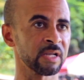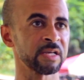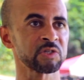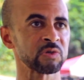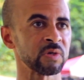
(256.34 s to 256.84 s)

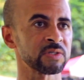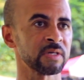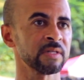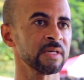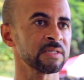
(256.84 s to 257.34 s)
cholesterol,
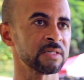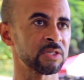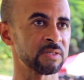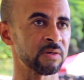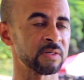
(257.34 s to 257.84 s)
certain things such
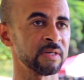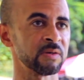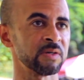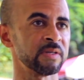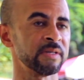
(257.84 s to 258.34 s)
as your, you
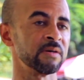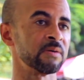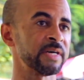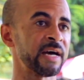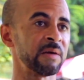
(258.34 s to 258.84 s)
know, your
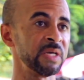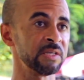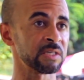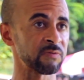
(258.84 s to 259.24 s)
diabetes,